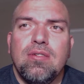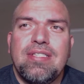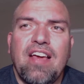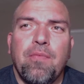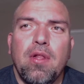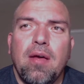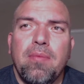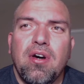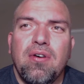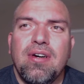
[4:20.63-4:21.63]
Dave
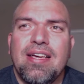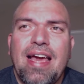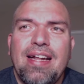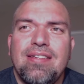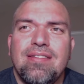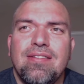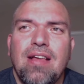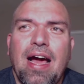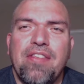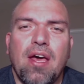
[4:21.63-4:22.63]
Palumbo, again,
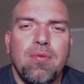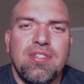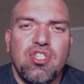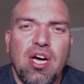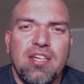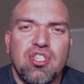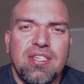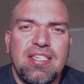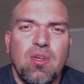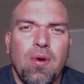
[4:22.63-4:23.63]
I thought was a judge
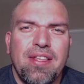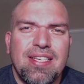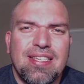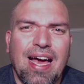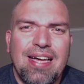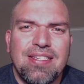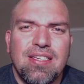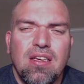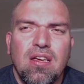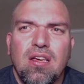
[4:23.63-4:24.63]
because he's the one that
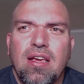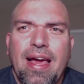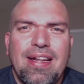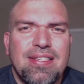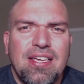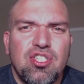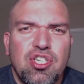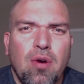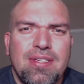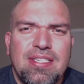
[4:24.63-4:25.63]
decides and it's his
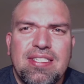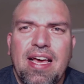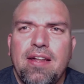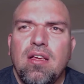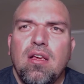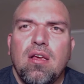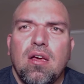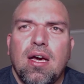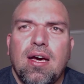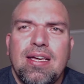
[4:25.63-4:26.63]
show, as he said.
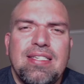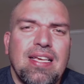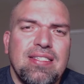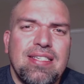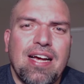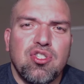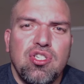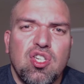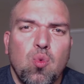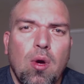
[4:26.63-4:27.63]
He says he's
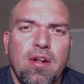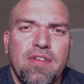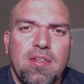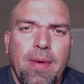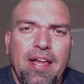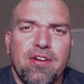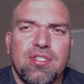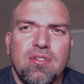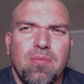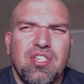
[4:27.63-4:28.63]
actually just one of the
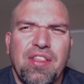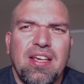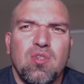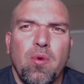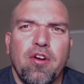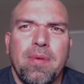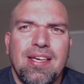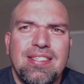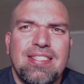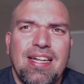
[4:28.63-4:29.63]
debaters, which I think is weird
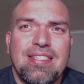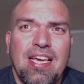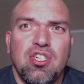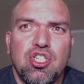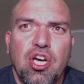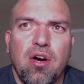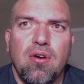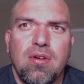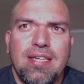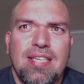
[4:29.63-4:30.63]
because he said it's his
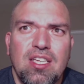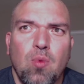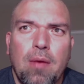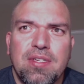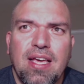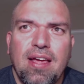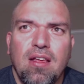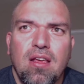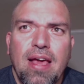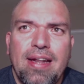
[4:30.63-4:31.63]
show, it's his website,
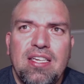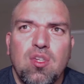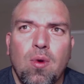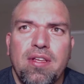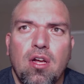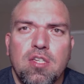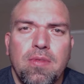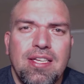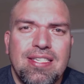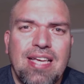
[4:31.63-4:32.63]
and he's the one that
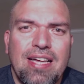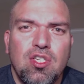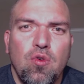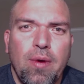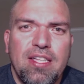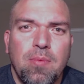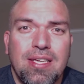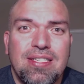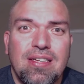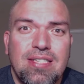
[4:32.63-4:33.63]
ultimately decides who wins
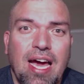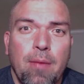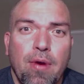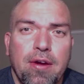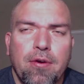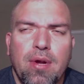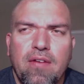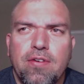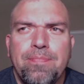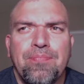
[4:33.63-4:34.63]
because he's a tiebreaker or
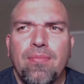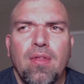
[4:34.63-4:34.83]
whatever.